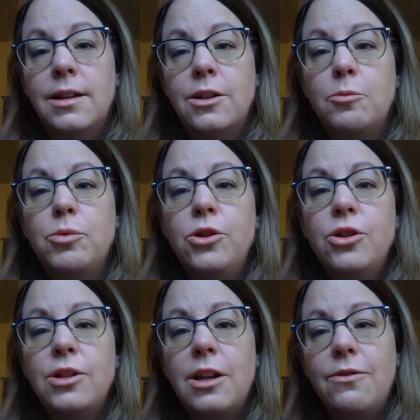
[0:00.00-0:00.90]
So put
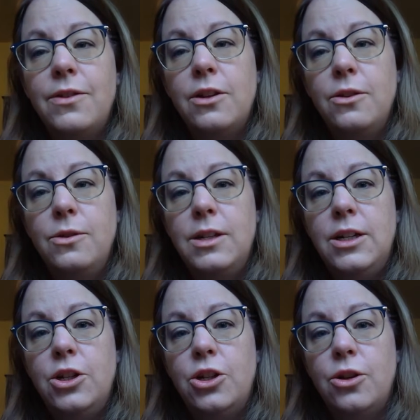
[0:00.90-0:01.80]
yourself in
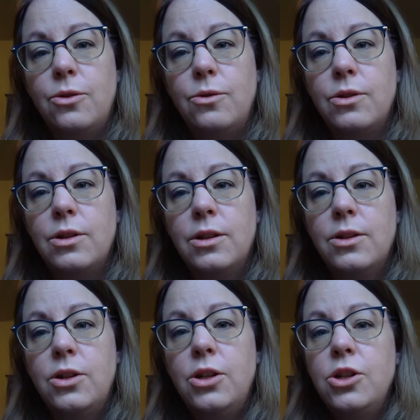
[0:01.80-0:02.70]
Lucy's shoes.
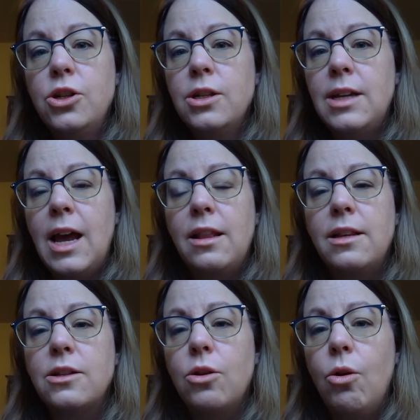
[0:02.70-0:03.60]
She's just had
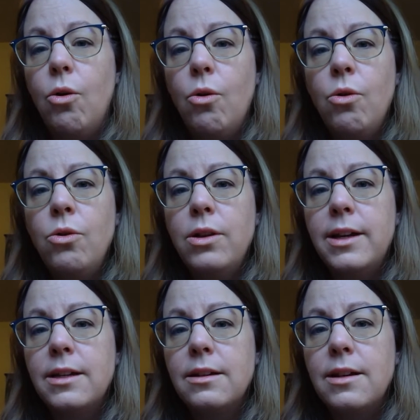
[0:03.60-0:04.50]
this whole
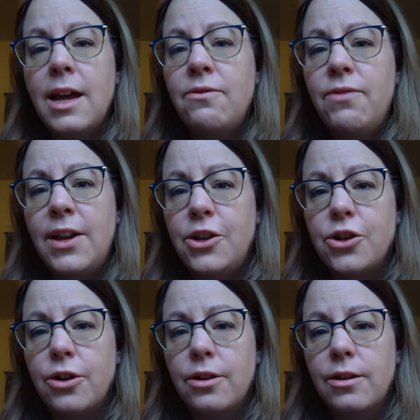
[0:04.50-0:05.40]

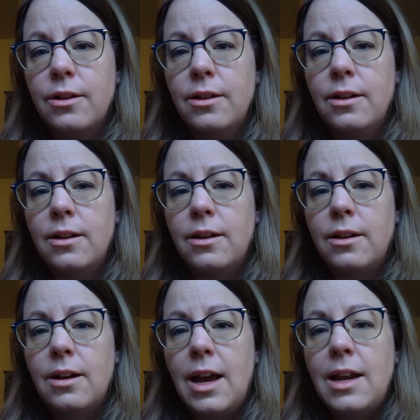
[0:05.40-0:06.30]
adventure,
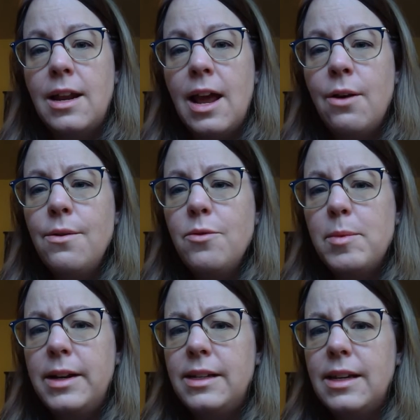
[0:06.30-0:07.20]
and now
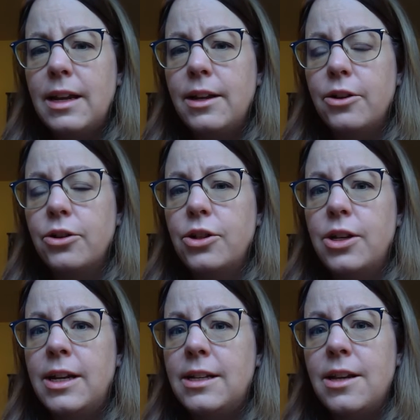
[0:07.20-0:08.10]
everybody's telling her
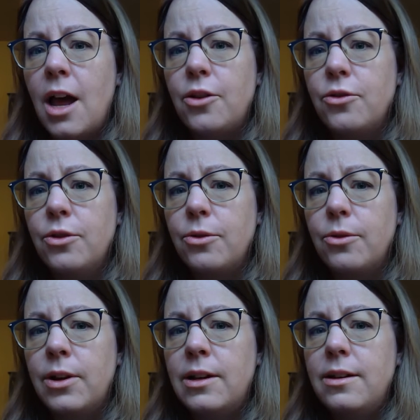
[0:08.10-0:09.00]
it's not true
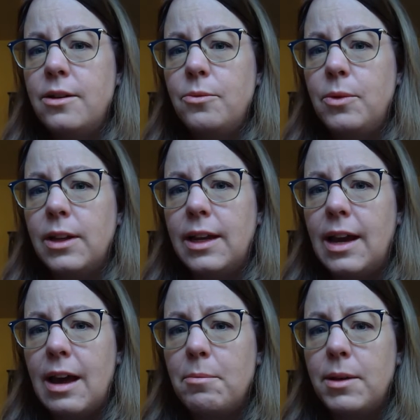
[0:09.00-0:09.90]
and it didn't really
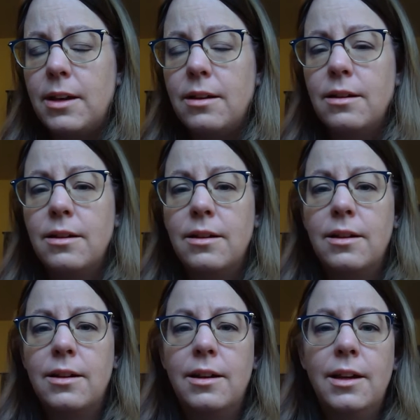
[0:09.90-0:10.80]
happen.
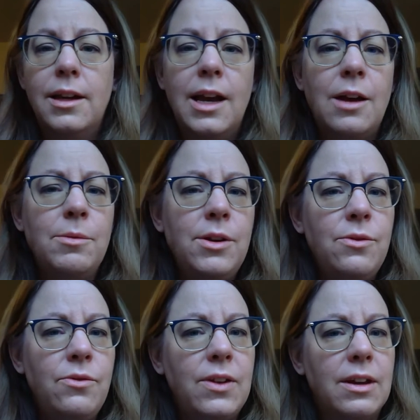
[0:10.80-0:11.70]
How would you
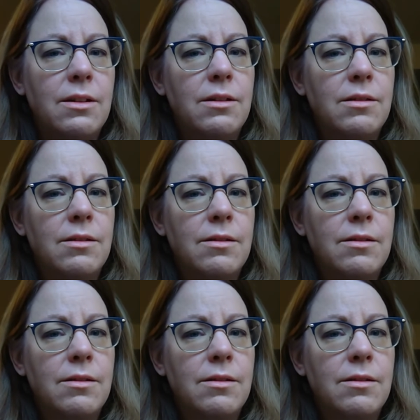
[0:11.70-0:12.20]
feel?